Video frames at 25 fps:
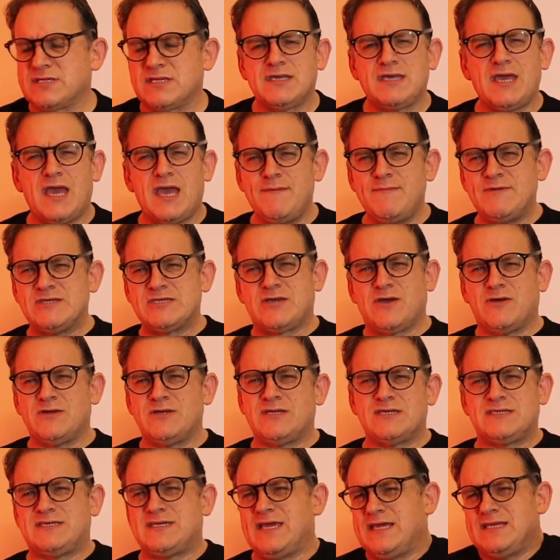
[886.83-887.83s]
The game is going
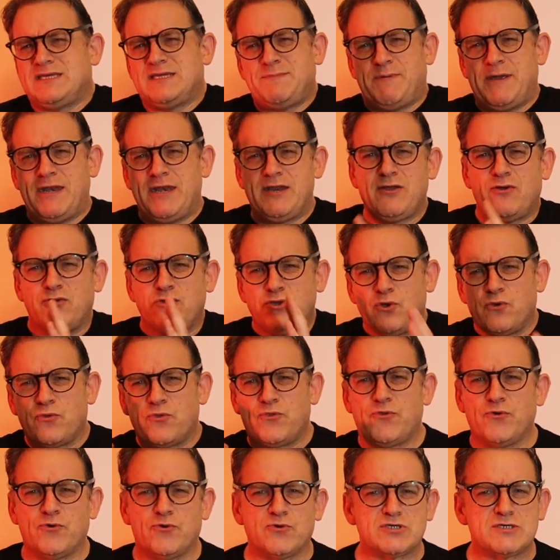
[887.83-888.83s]
to take, depending on your
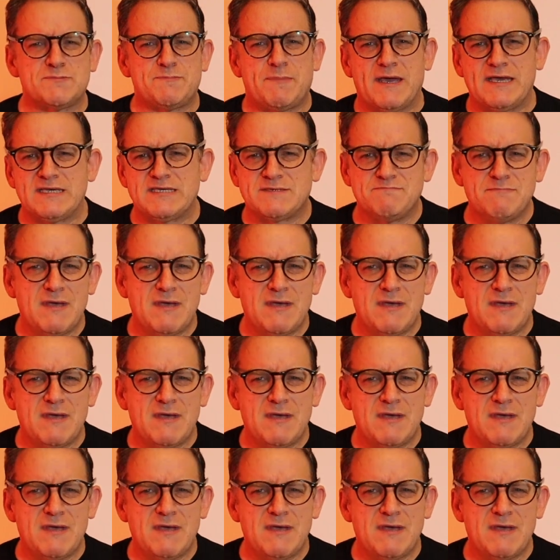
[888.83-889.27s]
thought space,